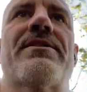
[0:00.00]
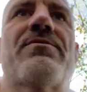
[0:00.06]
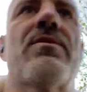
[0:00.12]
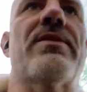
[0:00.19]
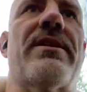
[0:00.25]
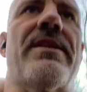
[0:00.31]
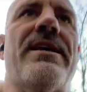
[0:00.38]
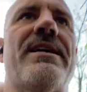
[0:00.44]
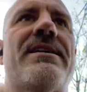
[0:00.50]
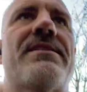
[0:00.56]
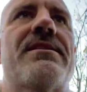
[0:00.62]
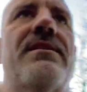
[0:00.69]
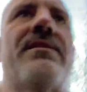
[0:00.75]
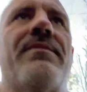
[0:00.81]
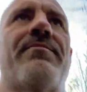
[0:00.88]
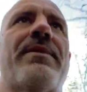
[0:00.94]
what it is.
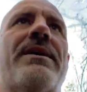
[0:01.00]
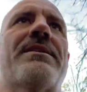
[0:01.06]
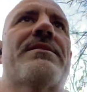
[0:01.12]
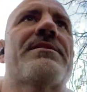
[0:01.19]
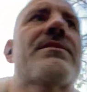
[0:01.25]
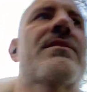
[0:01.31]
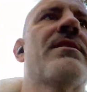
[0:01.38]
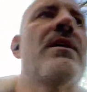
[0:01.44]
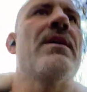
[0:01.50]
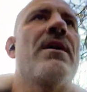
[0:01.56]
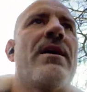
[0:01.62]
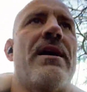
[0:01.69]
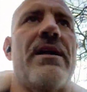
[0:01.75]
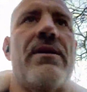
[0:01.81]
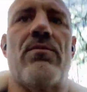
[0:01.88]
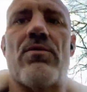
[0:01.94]
It depends
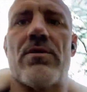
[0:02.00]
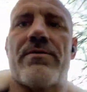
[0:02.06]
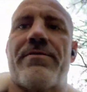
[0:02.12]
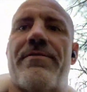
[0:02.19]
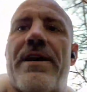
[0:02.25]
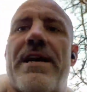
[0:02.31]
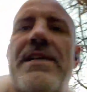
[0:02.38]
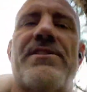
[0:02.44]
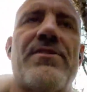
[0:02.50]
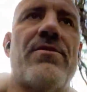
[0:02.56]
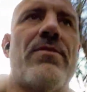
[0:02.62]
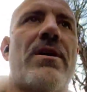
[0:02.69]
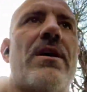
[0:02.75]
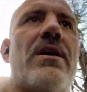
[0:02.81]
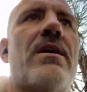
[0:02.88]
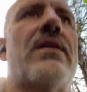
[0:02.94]
in what phase you
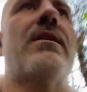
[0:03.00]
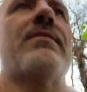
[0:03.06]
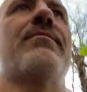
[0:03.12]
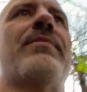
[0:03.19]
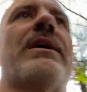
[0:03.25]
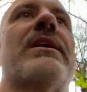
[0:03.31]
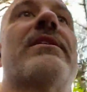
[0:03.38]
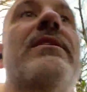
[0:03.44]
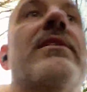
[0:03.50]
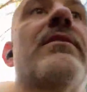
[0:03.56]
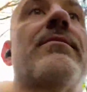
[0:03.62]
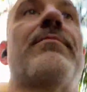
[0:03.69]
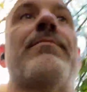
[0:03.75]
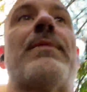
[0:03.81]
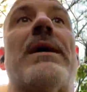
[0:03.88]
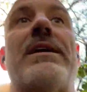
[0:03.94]
are. But
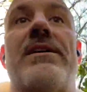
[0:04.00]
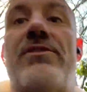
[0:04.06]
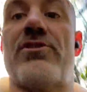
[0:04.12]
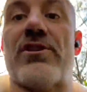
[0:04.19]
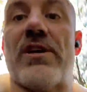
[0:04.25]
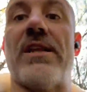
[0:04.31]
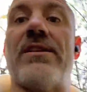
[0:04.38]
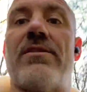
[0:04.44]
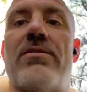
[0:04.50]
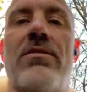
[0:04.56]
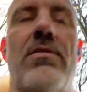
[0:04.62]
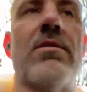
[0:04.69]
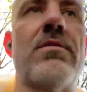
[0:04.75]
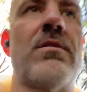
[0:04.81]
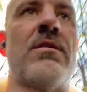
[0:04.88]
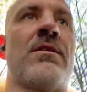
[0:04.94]
in general,
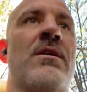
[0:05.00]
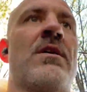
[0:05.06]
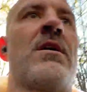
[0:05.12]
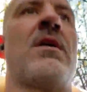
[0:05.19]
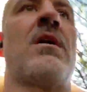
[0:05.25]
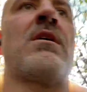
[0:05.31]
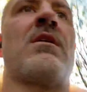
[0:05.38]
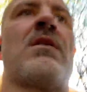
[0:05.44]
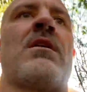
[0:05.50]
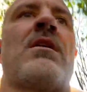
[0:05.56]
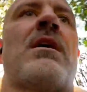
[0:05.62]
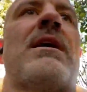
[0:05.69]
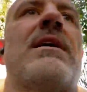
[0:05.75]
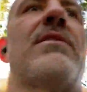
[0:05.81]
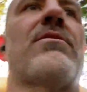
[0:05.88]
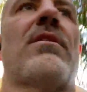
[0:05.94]

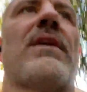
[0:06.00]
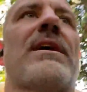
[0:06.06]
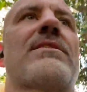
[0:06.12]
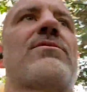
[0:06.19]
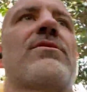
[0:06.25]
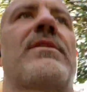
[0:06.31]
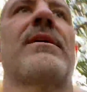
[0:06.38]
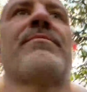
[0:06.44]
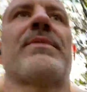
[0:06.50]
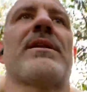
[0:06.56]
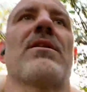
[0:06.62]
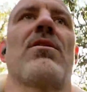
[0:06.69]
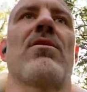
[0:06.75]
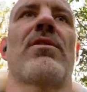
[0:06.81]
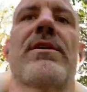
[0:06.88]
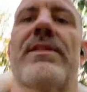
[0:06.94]
I don't like to keep it
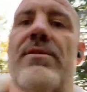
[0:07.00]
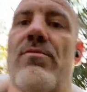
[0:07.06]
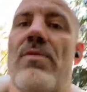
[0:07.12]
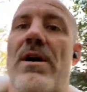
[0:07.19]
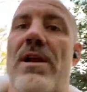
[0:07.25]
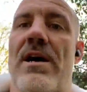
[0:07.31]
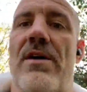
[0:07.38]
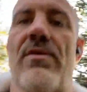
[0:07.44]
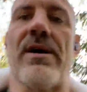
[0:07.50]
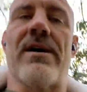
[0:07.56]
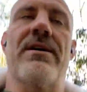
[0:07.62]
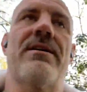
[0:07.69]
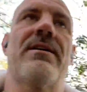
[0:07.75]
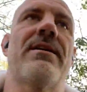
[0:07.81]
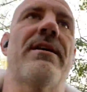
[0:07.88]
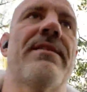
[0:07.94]
longer than 1 hour.
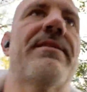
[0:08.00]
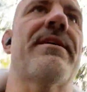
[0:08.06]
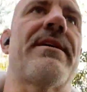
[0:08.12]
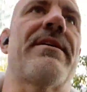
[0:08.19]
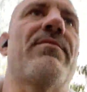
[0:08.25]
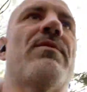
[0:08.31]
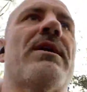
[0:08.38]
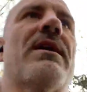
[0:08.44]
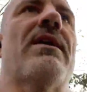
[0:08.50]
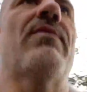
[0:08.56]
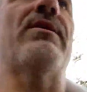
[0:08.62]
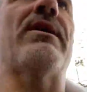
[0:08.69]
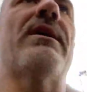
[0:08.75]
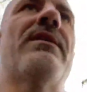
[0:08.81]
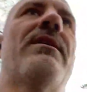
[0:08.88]
I think in 1 hour,